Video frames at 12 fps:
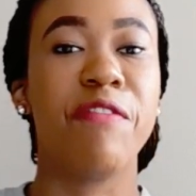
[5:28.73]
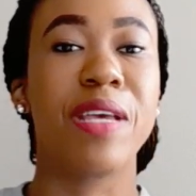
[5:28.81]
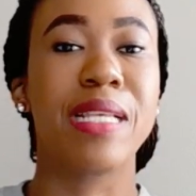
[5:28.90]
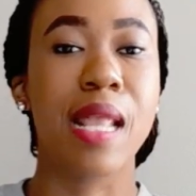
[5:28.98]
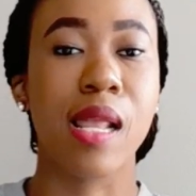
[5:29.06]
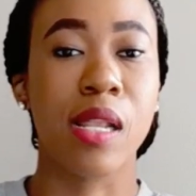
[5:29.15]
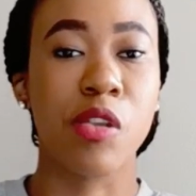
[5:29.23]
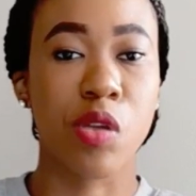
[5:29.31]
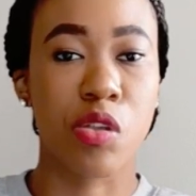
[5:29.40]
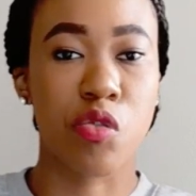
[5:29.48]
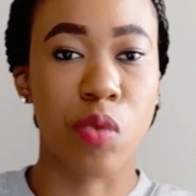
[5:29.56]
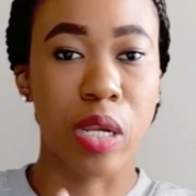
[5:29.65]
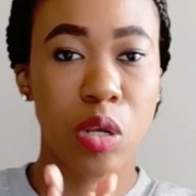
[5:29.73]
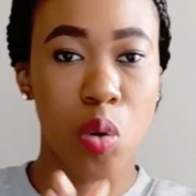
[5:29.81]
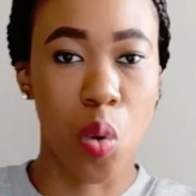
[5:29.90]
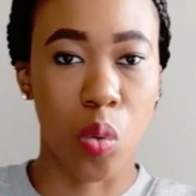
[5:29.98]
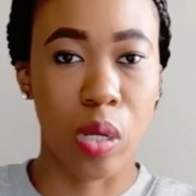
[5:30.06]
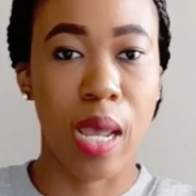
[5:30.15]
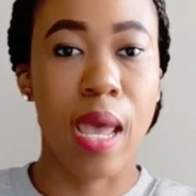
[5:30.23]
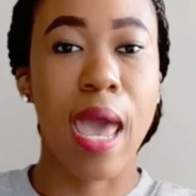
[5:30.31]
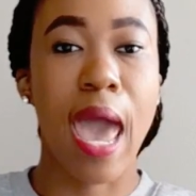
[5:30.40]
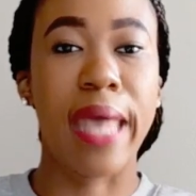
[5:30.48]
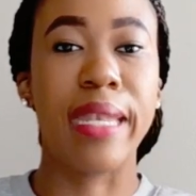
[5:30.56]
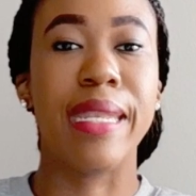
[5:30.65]
fixed interest rate loan.
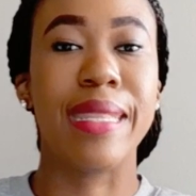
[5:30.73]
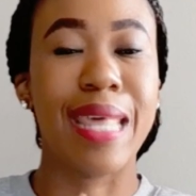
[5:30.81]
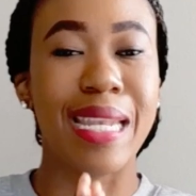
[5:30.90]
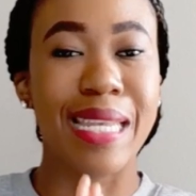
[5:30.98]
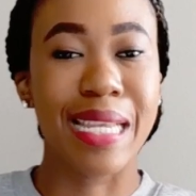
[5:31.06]
And the